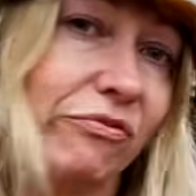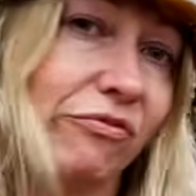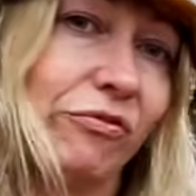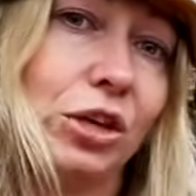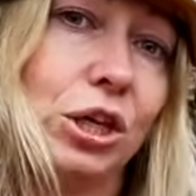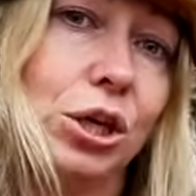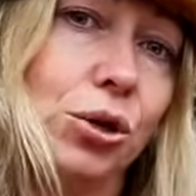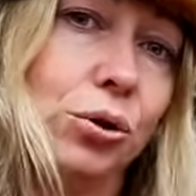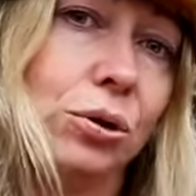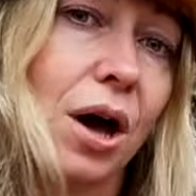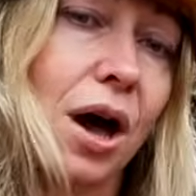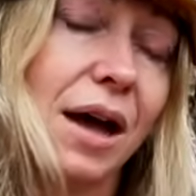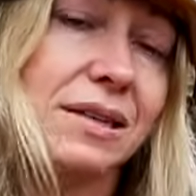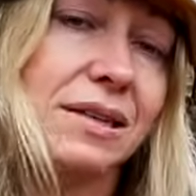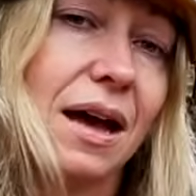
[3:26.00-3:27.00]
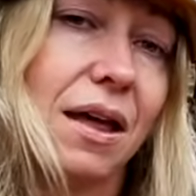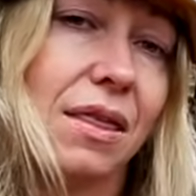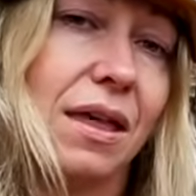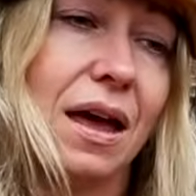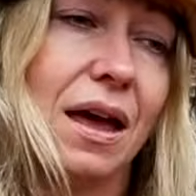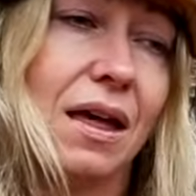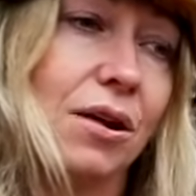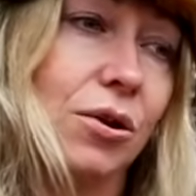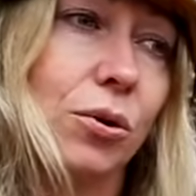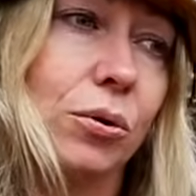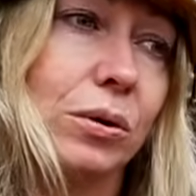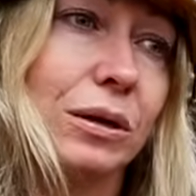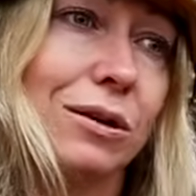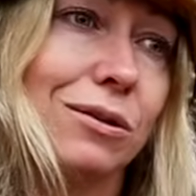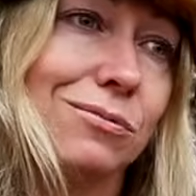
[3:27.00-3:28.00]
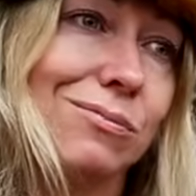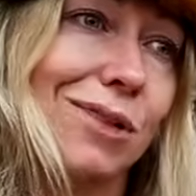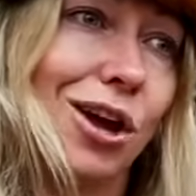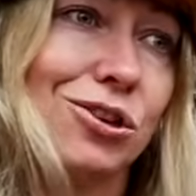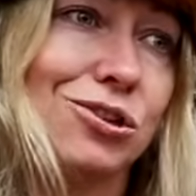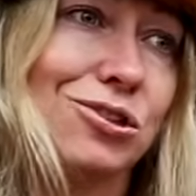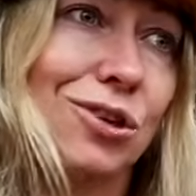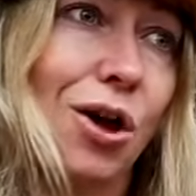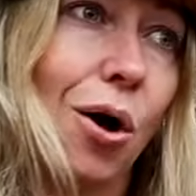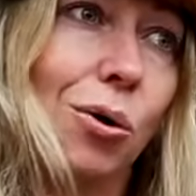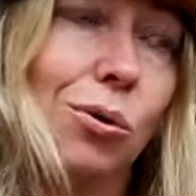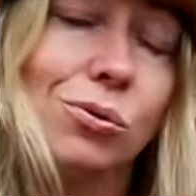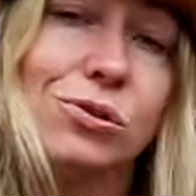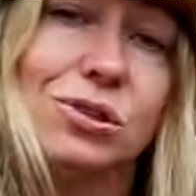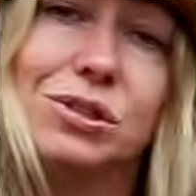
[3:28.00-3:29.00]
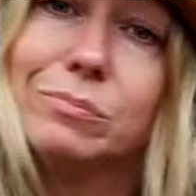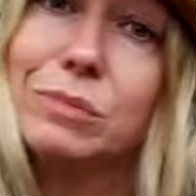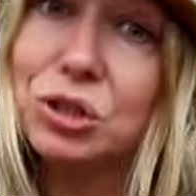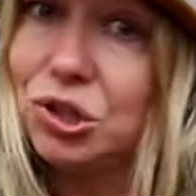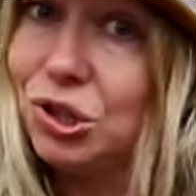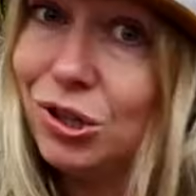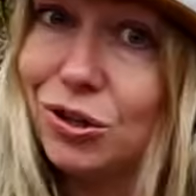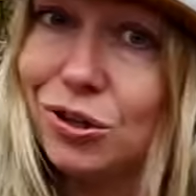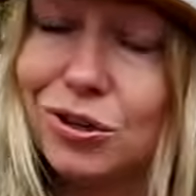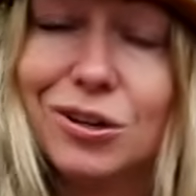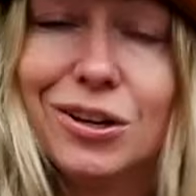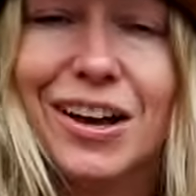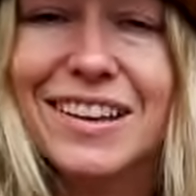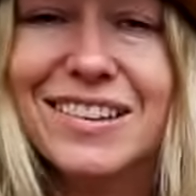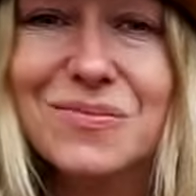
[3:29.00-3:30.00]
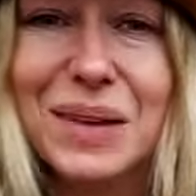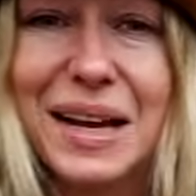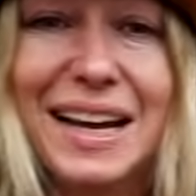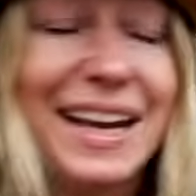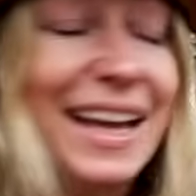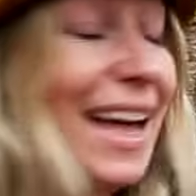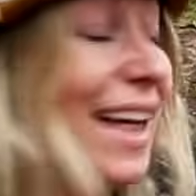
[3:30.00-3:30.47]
for you guys out there who are as old and mature as me,